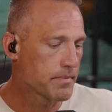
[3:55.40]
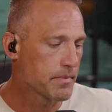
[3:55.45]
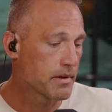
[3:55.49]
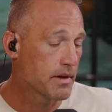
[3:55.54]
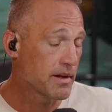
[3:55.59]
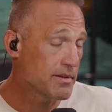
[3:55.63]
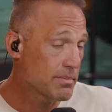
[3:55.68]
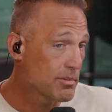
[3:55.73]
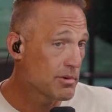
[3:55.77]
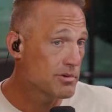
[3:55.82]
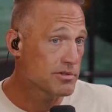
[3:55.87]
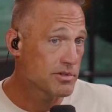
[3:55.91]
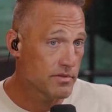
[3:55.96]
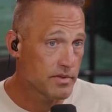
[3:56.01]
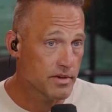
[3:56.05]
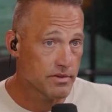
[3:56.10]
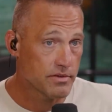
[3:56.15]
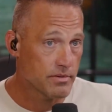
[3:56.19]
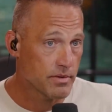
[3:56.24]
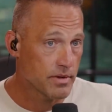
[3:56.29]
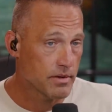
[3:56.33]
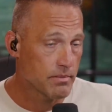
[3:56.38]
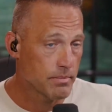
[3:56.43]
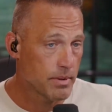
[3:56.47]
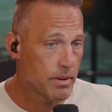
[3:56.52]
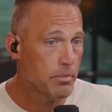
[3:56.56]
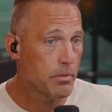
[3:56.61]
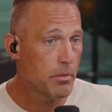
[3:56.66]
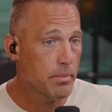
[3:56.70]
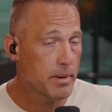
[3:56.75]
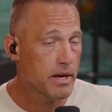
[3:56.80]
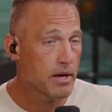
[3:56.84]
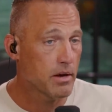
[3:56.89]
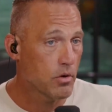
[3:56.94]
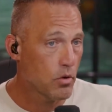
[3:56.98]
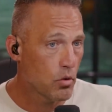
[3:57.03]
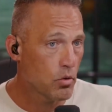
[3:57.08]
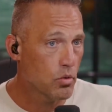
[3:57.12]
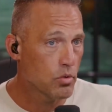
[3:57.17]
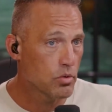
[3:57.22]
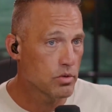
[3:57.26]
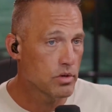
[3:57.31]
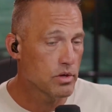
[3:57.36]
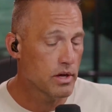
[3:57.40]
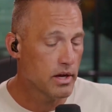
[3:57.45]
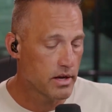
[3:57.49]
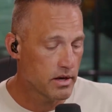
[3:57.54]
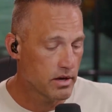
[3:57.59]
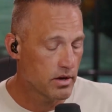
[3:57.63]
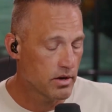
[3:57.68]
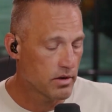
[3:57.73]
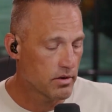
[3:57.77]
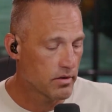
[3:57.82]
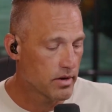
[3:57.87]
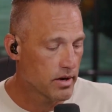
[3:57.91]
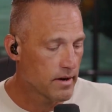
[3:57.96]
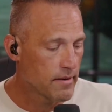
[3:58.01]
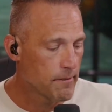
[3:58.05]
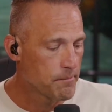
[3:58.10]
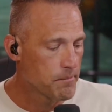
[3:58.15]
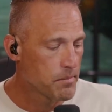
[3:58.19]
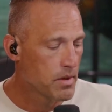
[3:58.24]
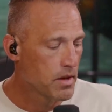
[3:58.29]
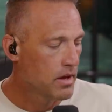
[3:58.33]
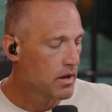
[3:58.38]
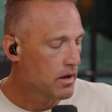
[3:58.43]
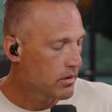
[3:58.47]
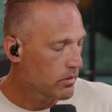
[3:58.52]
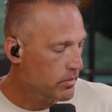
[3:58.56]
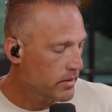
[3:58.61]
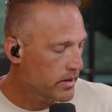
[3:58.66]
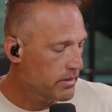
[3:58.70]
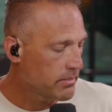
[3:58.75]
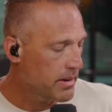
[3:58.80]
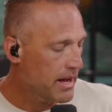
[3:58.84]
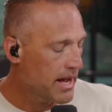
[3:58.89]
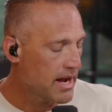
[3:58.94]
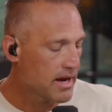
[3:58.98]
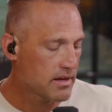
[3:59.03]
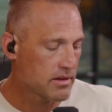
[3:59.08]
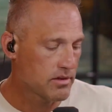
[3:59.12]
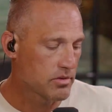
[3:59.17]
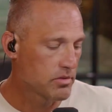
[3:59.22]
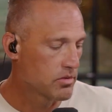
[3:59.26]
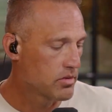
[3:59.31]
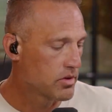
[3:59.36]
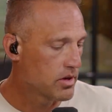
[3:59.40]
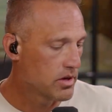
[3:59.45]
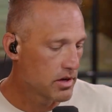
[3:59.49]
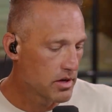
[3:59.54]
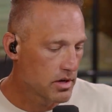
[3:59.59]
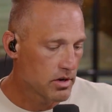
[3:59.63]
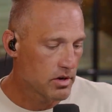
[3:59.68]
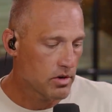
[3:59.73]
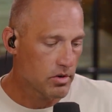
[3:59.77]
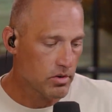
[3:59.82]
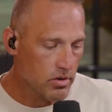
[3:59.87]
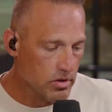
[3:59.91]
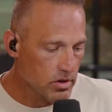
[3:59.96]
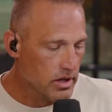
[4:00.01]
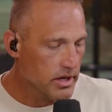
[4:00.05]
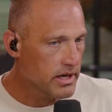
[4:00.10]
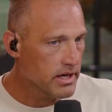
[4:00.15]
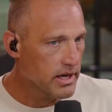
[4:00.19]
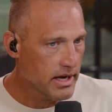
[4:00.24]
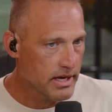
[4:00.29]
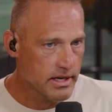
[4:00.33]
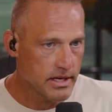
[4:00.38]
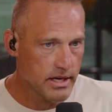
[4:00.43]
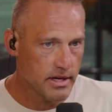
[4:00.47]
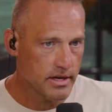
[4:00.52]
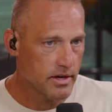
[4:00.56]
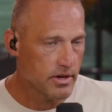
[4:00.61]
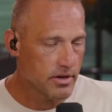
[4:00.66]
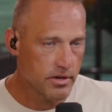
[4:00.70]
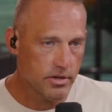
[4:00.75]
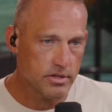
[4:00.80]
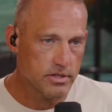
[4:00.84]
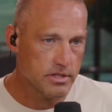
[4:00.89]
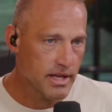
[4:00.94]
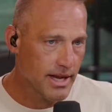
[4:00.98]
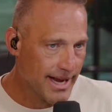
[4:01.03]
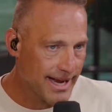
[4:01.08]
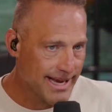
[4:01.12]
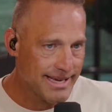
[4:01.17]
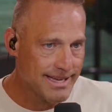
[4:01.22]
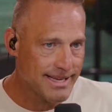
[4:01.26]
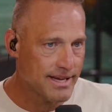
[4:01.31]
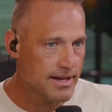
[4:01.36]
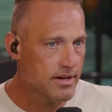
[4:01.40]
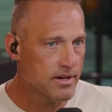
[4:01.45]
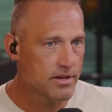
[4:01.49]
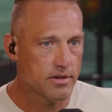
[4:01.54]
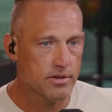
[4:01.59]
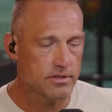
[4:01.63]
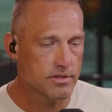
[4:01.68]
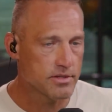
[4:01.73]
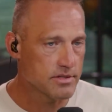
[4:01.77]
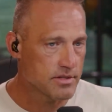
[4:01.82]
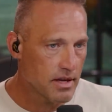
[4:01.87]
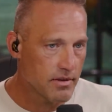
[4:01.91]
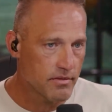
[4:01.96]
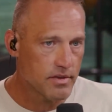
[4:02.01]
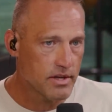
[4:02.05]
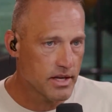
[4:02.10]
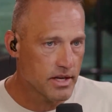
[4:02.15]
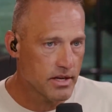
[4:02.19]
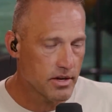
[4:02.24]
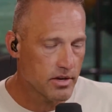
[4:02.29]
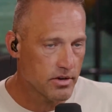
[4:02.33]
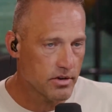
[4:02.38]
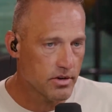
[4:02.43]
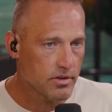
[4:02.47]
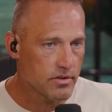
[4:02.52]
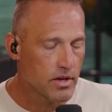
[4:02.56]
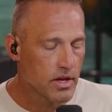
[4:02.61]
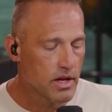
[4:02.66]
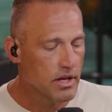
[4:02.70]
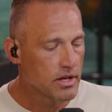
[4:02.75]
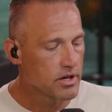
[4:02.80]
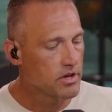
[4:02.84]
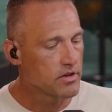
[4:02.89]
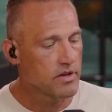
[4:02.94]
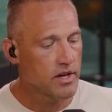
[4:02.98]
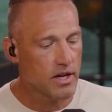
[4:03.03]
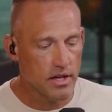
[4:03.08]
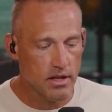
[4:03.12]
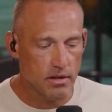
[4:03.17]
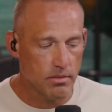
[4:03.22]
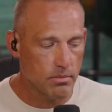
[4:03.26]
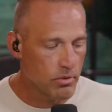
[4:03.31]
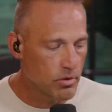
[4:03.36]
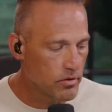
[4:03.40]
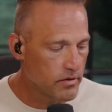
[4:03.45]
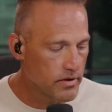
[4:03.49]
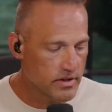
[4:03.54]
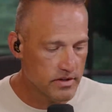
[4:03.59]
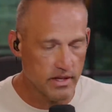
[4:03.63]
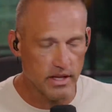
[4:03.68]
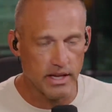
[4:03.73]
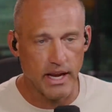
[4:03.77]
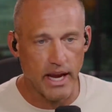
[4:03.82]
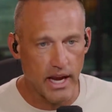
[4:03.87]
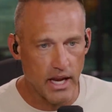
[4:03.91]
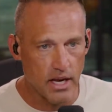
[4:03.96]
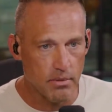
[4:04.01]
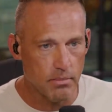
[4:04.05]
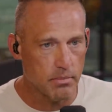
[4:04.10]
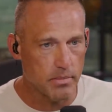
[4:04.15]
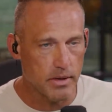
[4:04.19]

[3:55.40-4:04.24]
that's most of history, people being cold and hungry. Read back through the early 1900s, the 1800s, the 1700s. You've seen the movies, The Game,